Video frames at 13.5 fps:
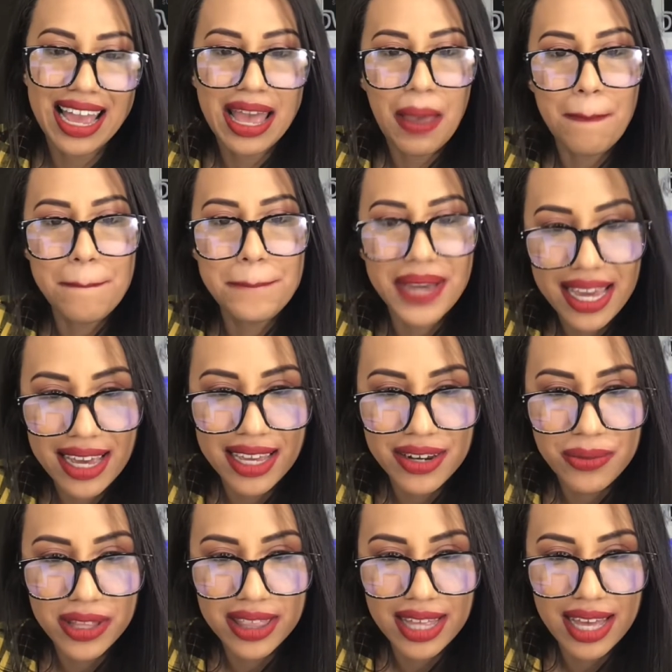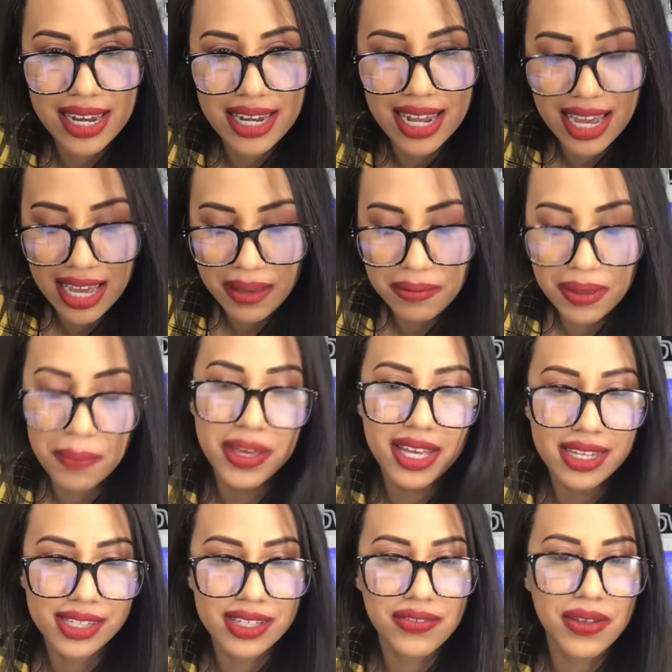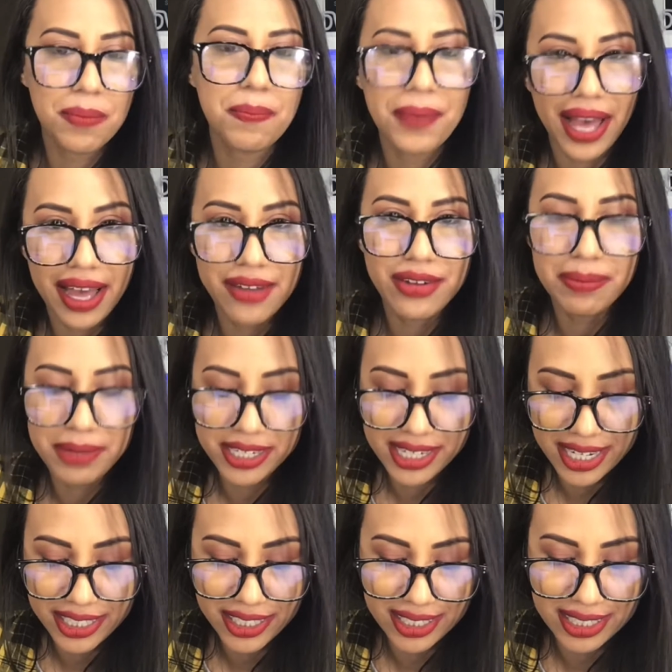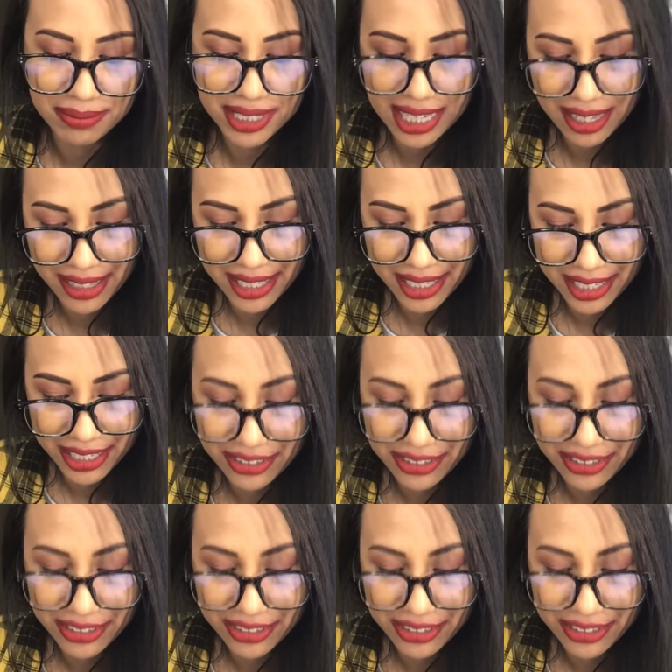banned with that name because of a bad reputation, I'm telling you.